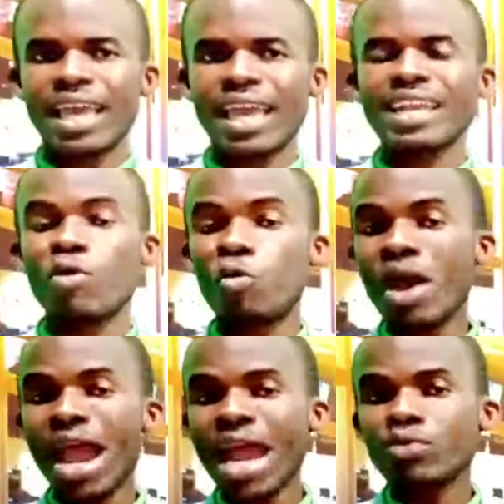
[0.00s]
And the
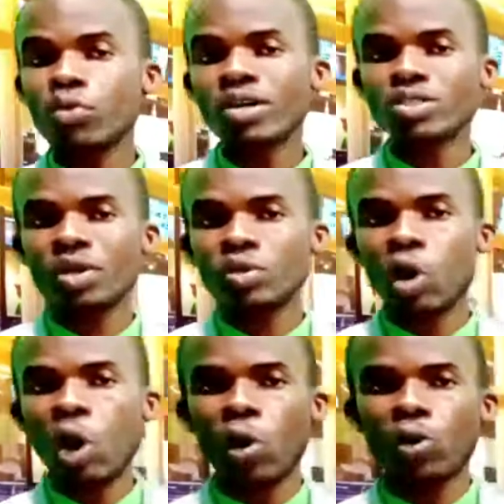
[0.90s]
Word was with
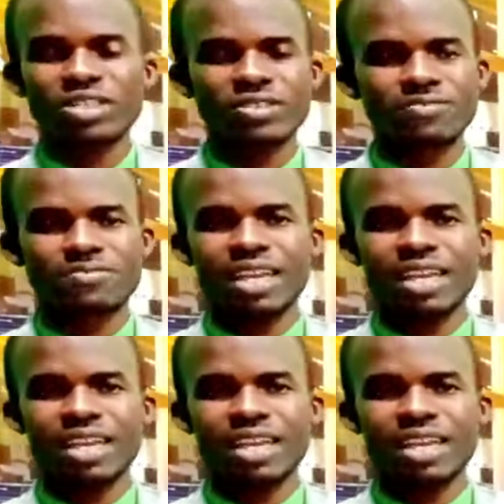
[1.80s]
God,